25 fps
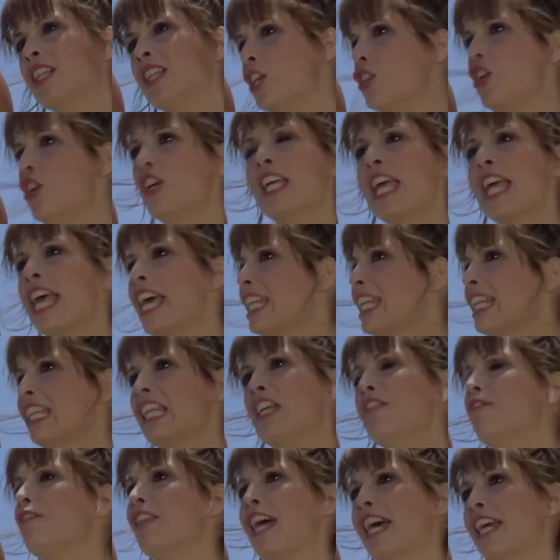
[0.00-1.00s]
And you can't
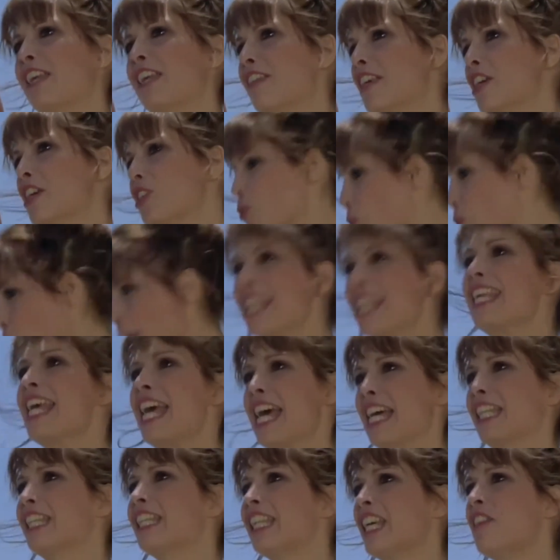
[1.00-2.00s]
live like this. We
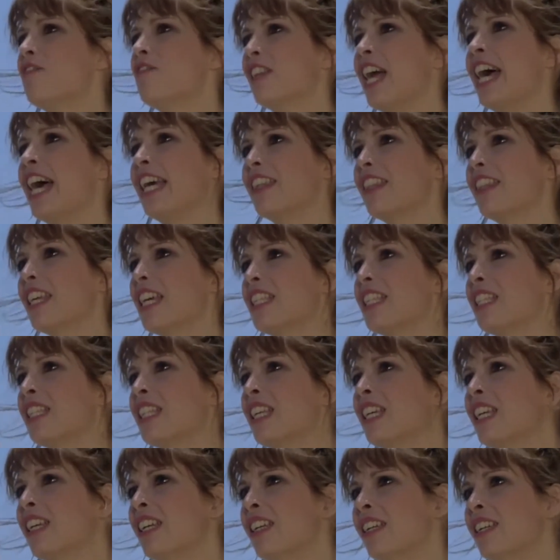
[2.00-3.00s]
can't live like
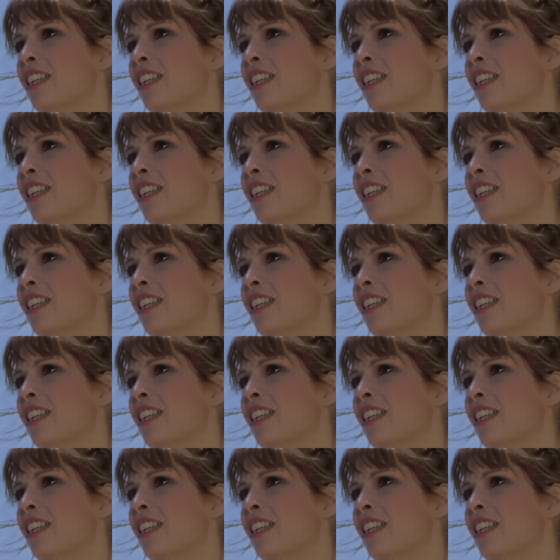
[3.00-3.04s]
this.